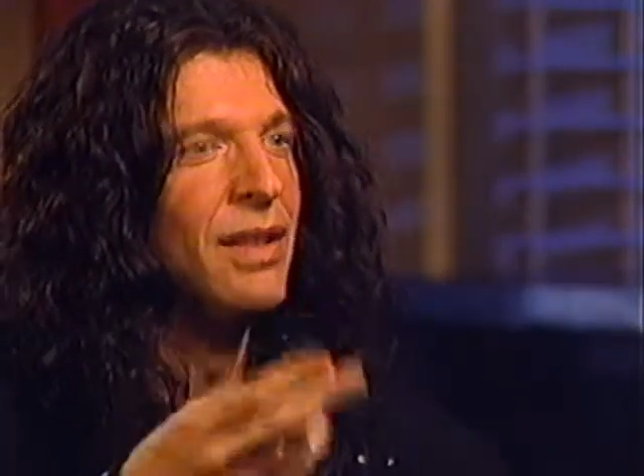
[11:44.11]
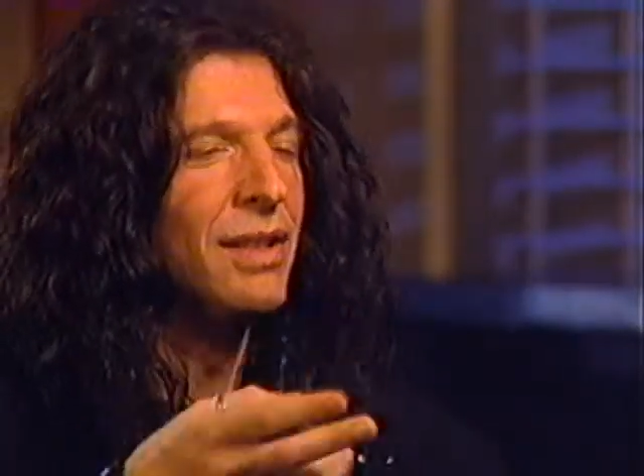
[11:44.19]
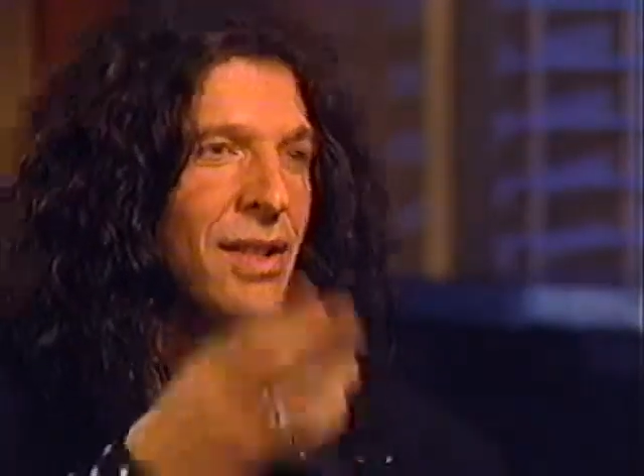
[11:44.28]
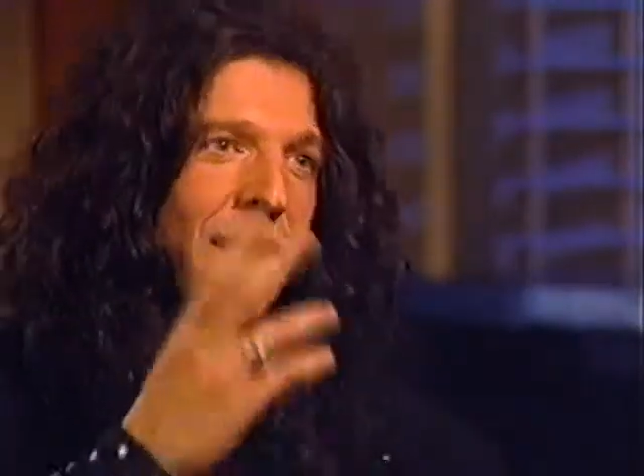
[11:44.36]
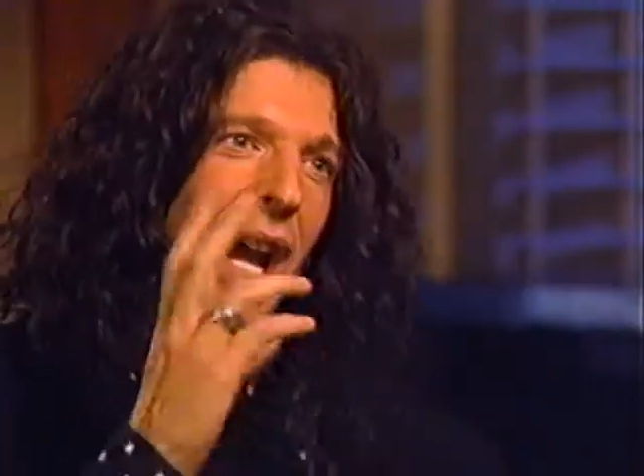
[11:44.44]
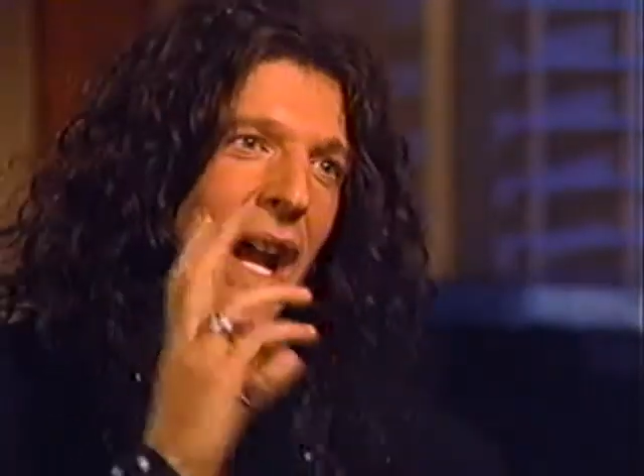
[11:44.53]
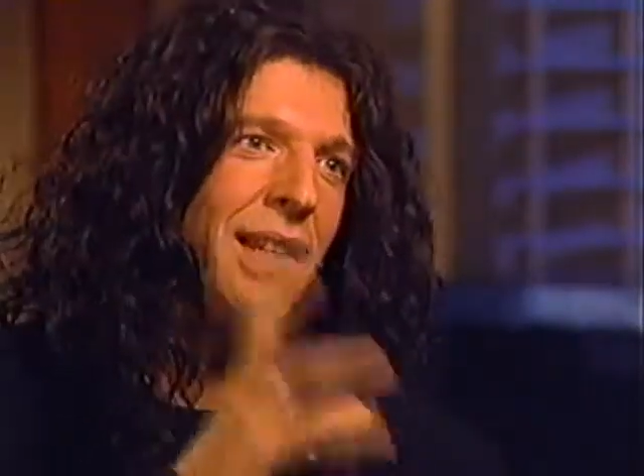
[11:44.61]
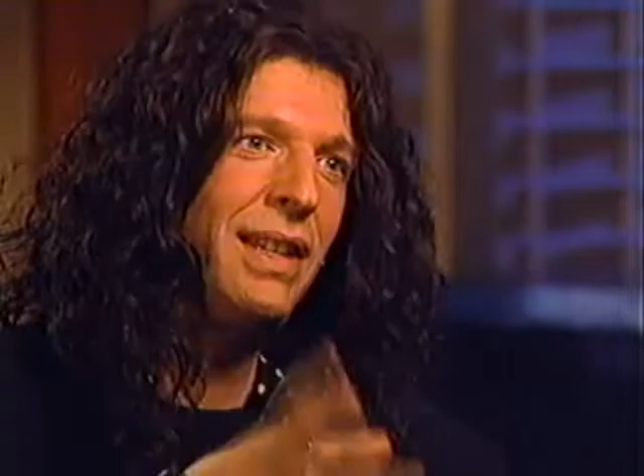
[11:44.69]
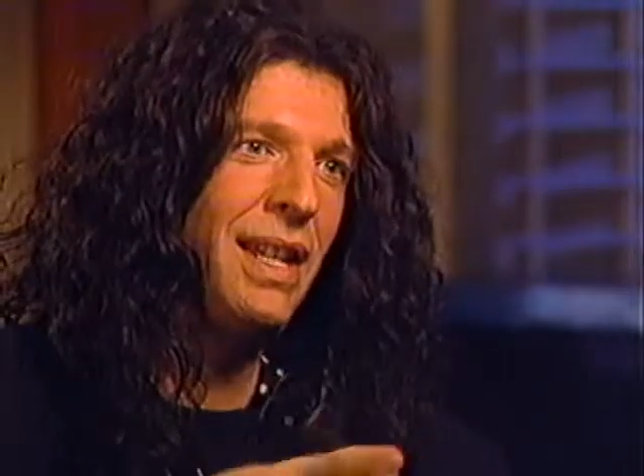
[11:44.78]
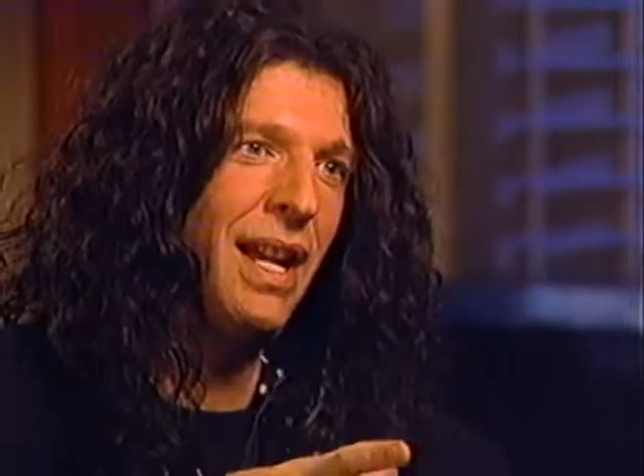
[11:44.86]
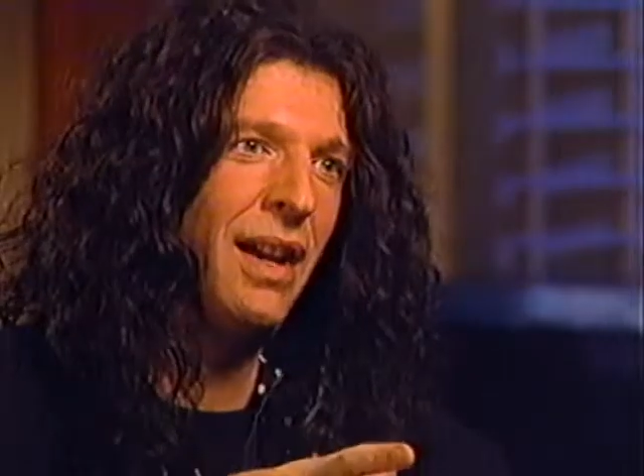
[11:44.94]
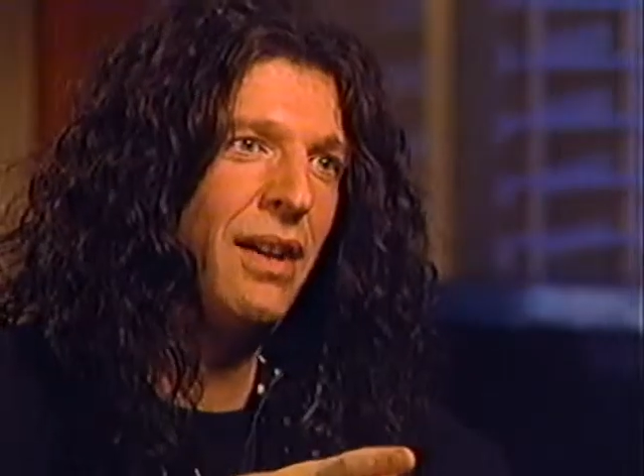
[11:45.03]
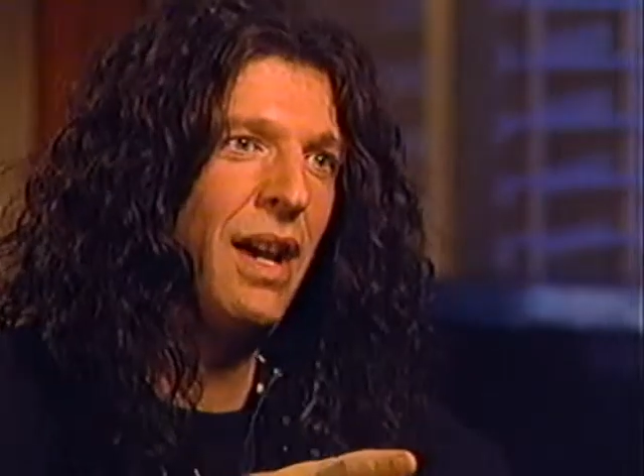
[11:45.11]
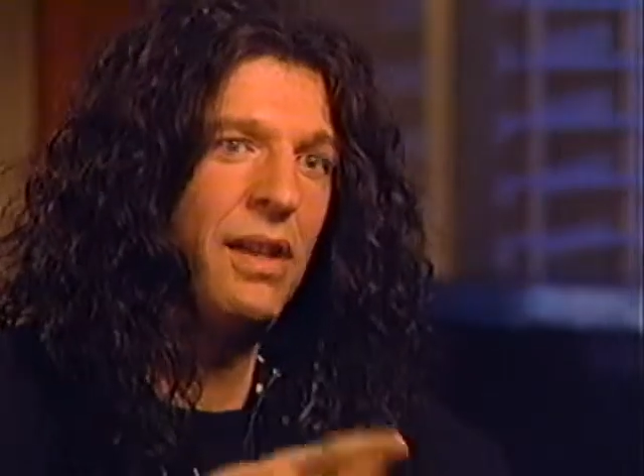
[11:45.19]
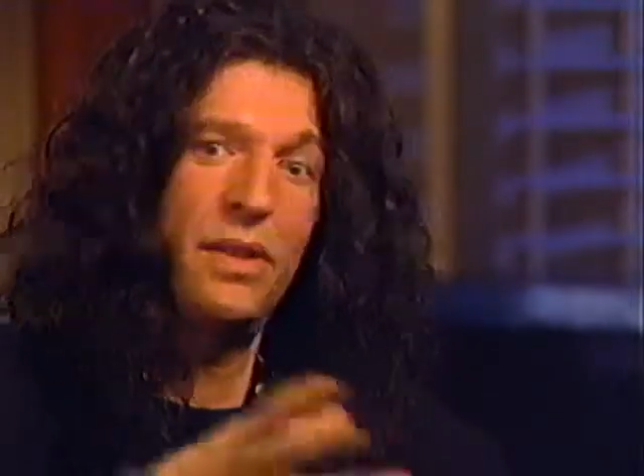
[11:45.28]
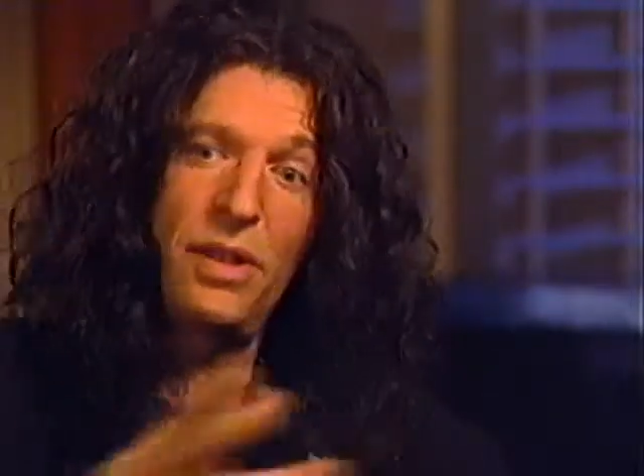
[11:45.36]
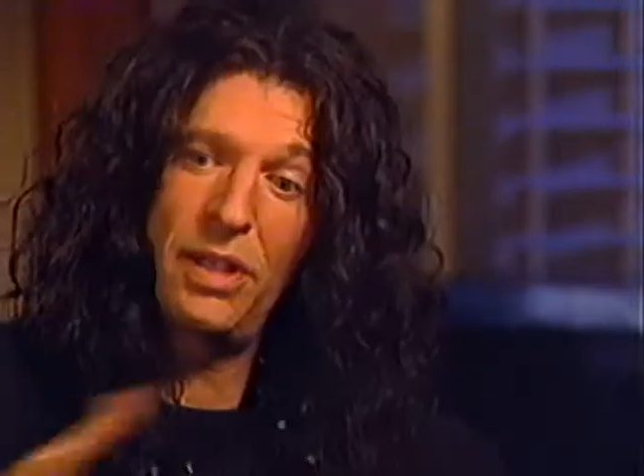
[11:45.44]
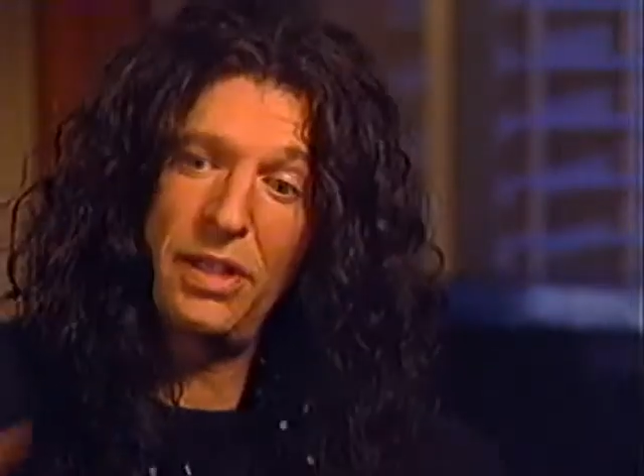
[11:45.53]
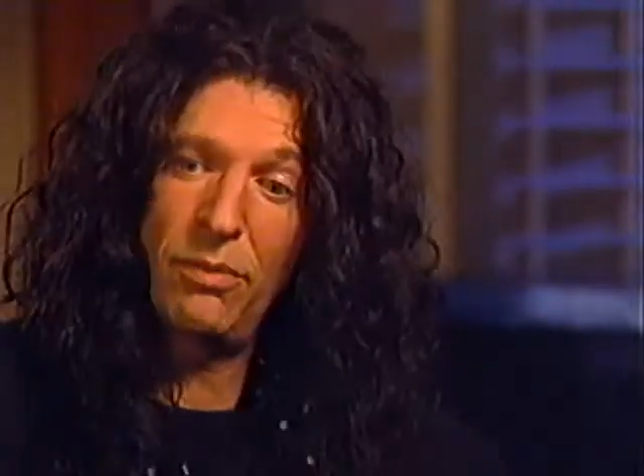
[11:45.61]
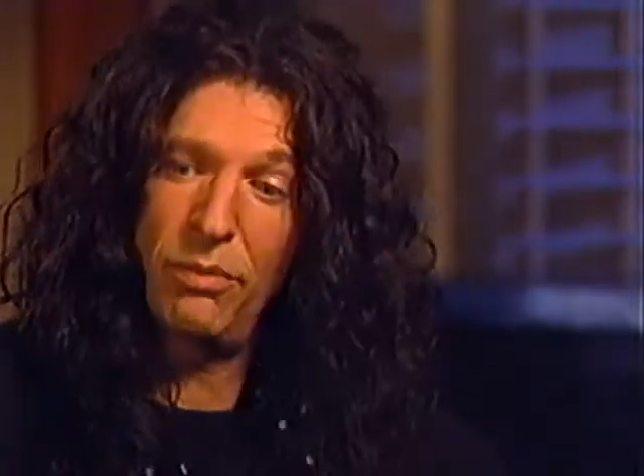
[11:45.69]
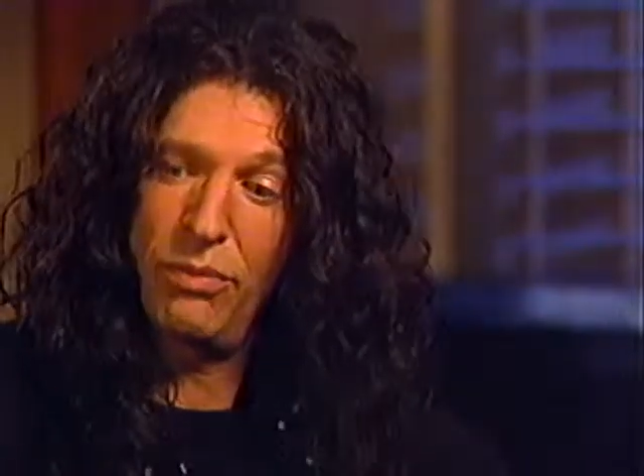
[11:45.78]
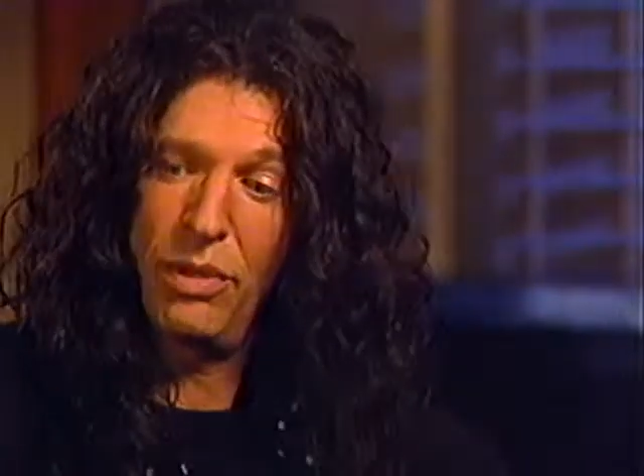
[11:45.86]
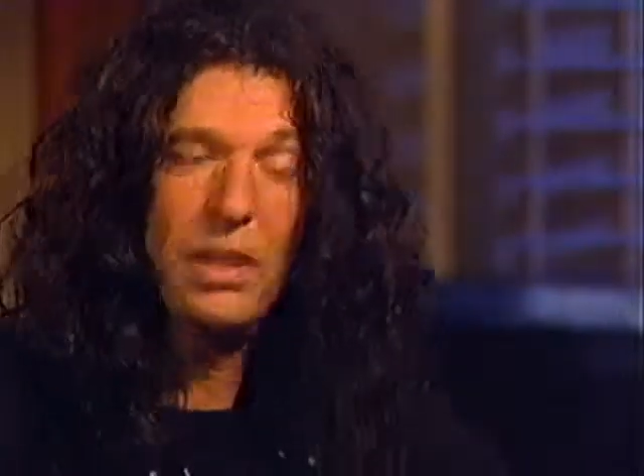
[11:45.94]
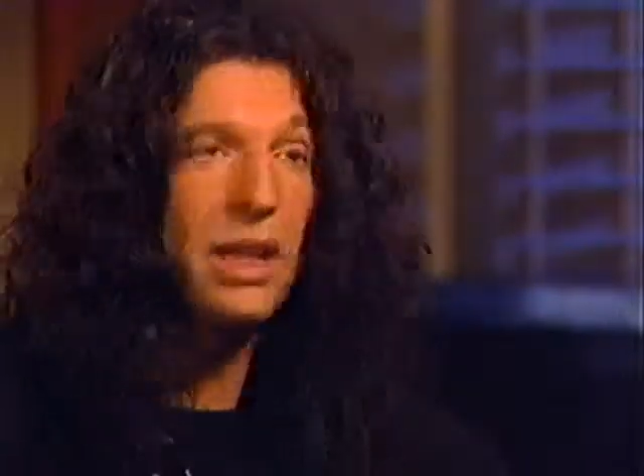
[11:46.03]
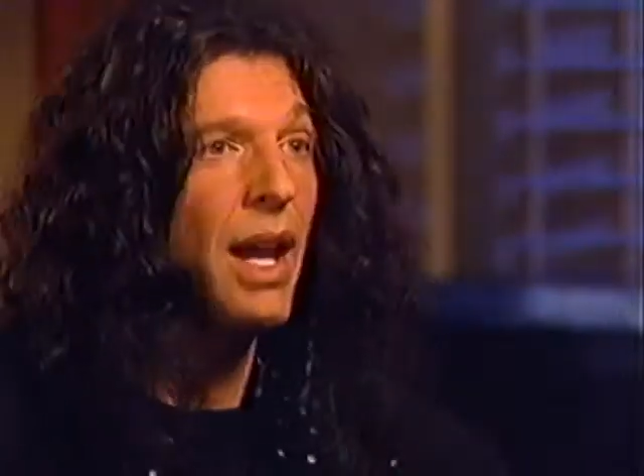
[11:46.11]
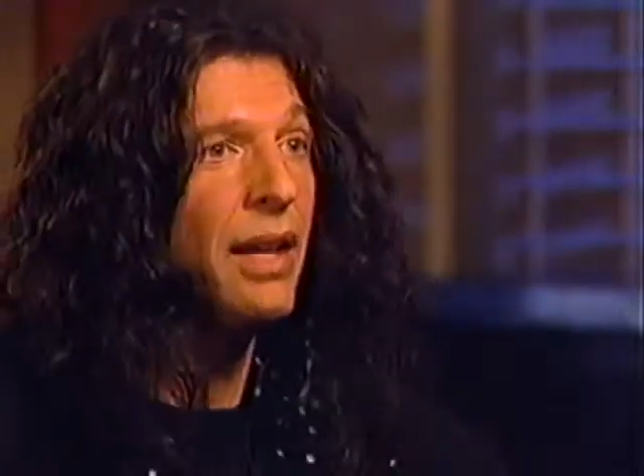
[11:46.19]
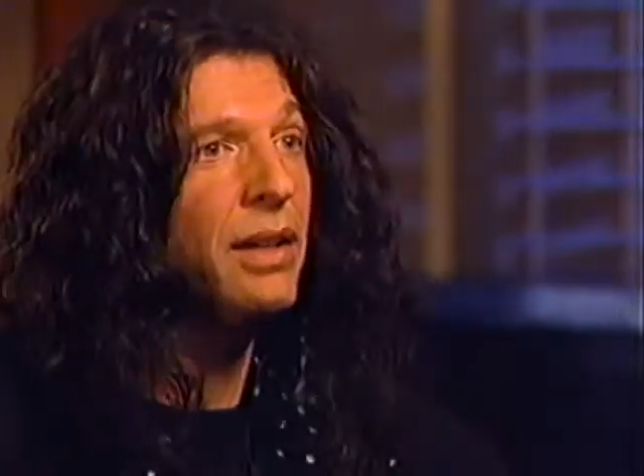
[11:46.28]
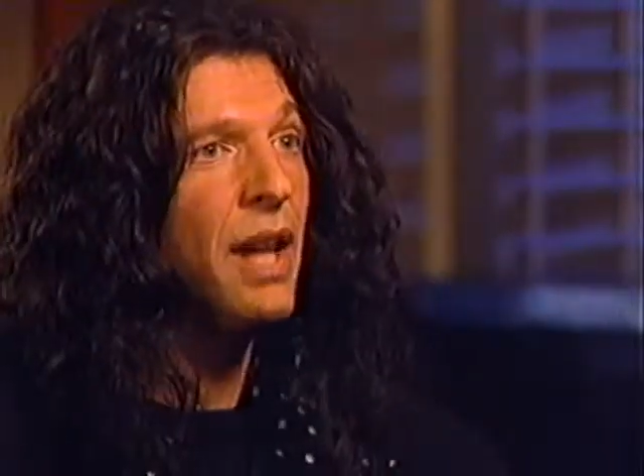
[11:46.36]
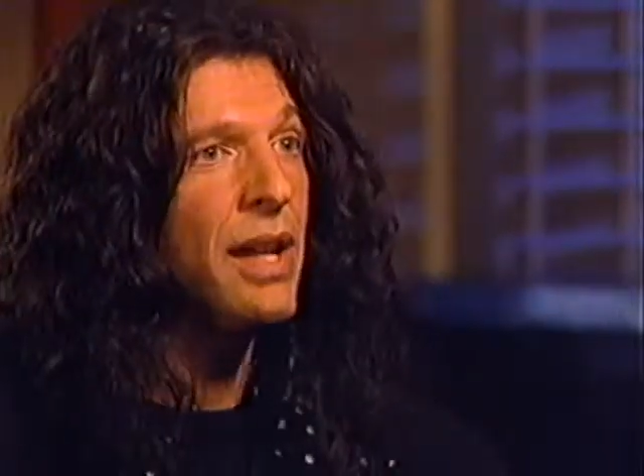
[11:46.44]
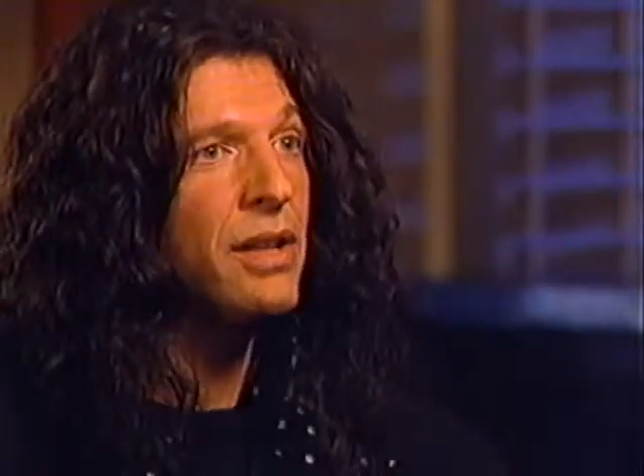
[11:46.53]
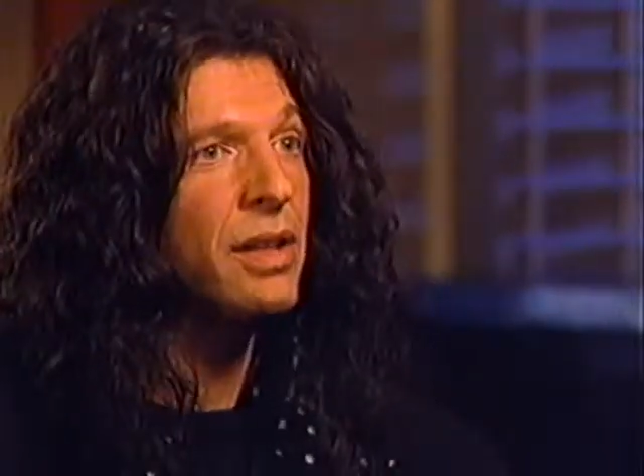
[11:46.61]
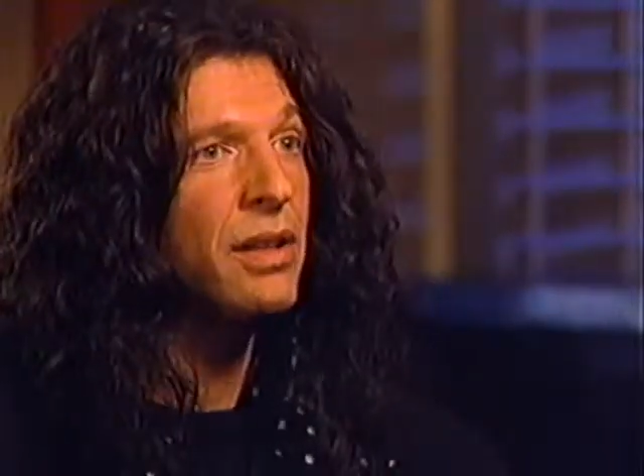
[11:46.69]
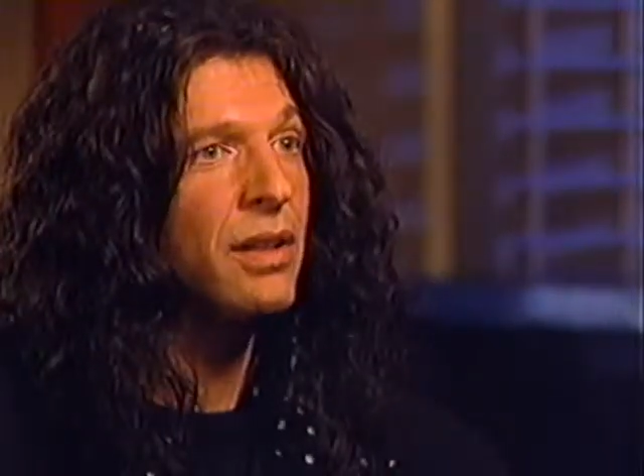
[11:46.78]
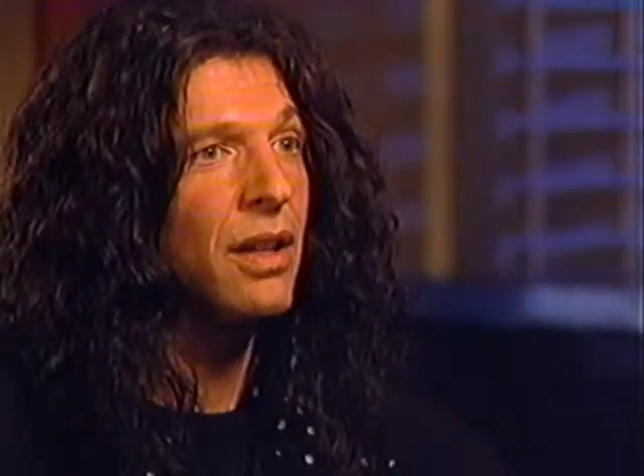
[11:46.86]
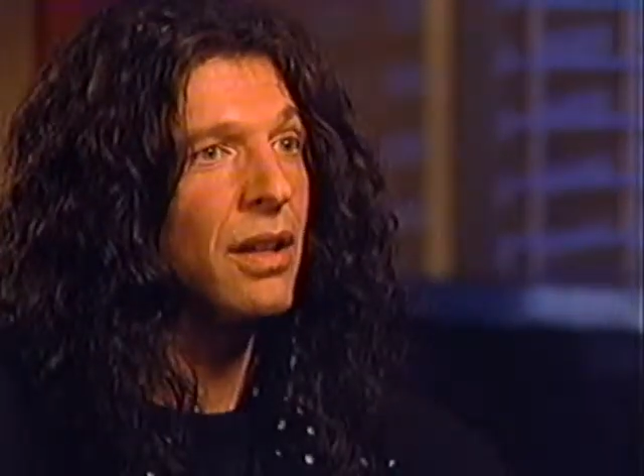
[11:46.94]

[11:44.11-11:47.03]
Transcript: There's the guy on the air, and there's this really kind of nice,